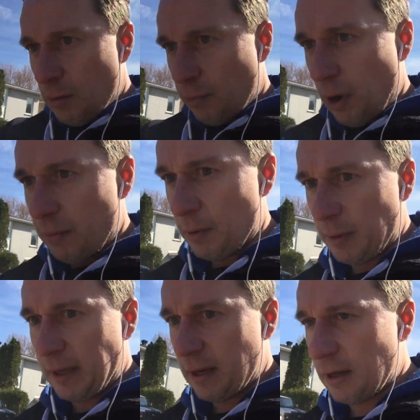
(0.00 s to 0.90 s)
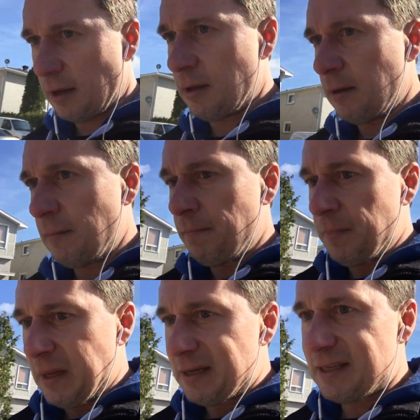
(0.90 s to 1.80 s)
probably a
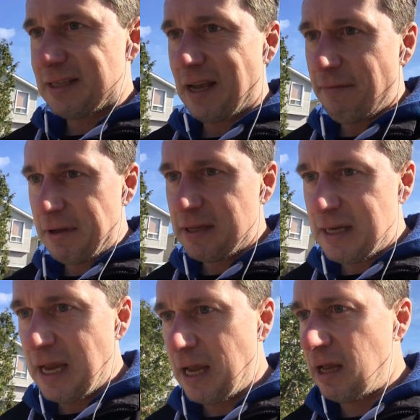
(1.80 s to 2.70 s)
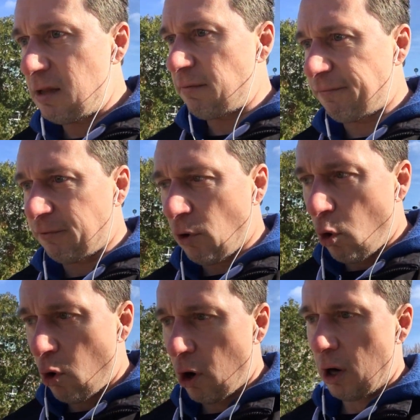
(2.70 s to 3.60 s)
17
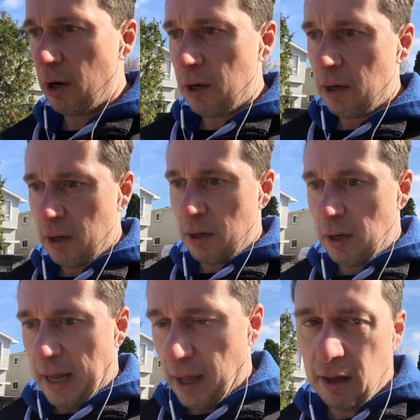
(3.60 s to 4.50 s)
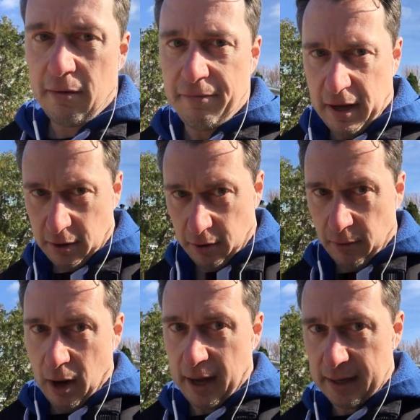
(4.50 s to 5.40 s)
floor elevator
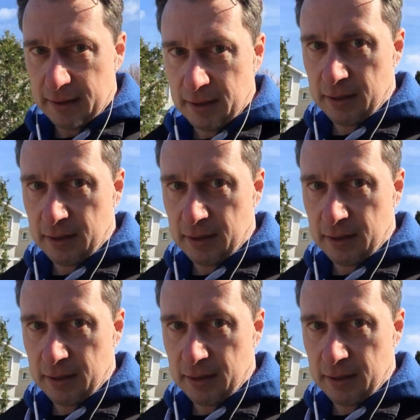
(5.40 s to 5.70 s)
ride,